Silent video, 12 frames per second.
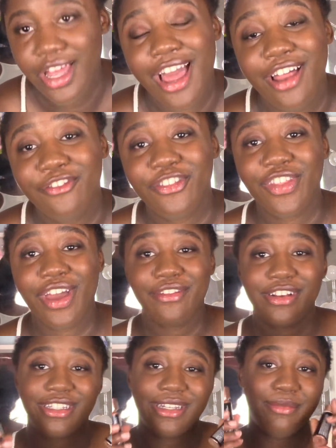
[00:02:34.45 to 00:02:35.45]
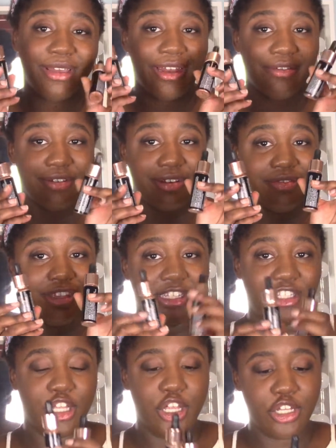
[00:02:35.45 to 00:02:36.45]
And for that reason, I'm getting rid of
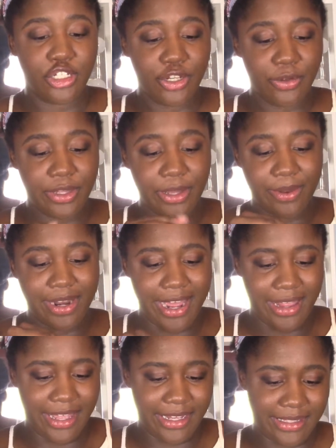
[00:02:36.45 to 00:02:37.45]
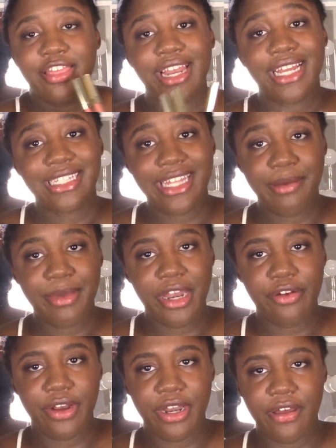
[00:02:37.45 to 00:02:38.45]
these two liquid highlights. The next thing I'm
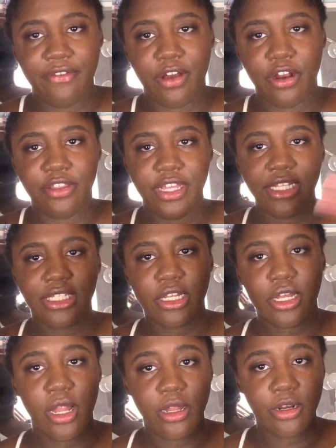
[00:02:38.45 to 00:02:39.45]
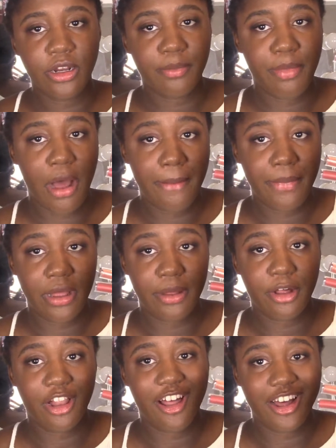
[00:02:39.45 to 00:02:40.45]
getting rid of are these ColourPop
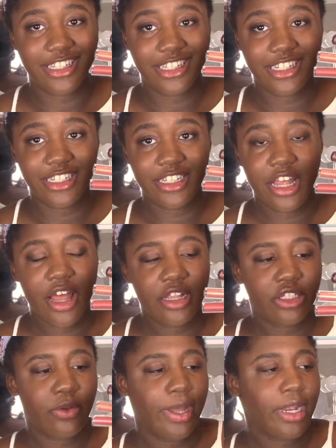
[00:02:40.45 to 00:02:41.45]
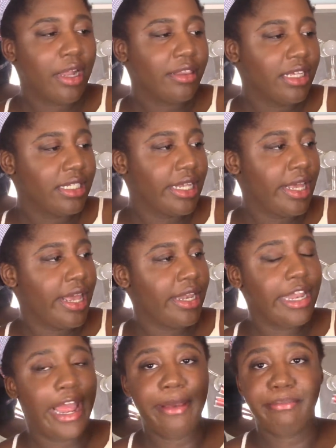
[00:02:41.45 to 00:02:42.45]
glosses. So I got these
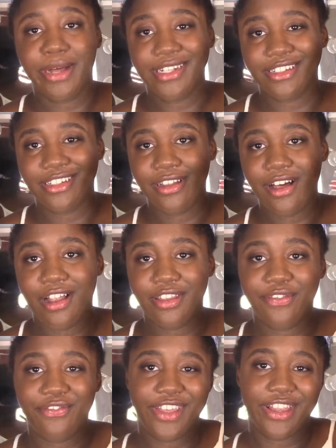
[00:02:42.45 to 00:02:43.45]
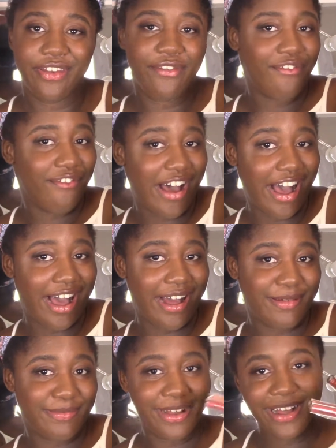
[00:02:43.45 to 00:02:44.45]
in a bundle called the Feelin'
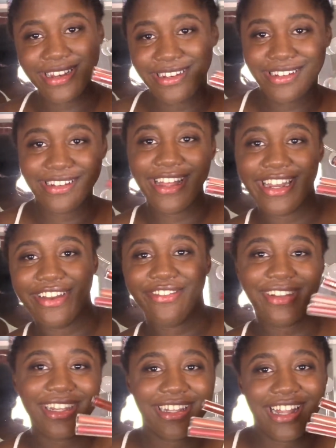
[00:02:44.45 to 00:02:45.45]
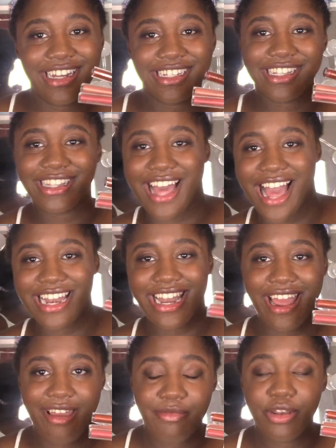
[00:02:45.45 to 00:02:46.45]
Fun bundle, and I really liked that
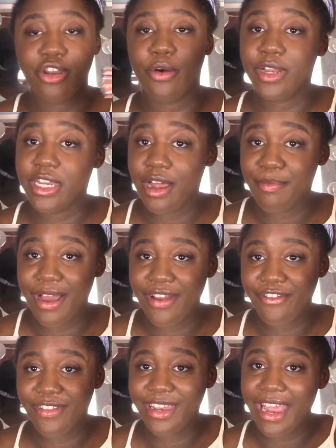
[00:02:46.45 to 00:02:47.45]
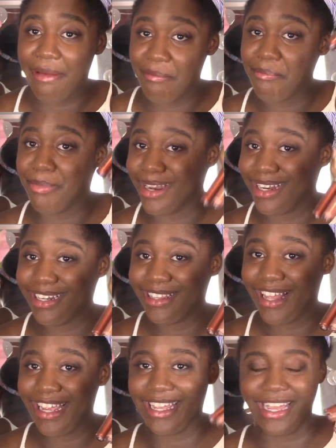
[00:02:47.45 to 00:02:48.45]
name. No, I did not buy it for the name, but I did
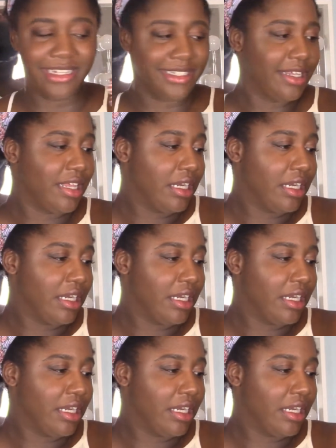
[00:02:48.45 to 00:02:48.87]
like it.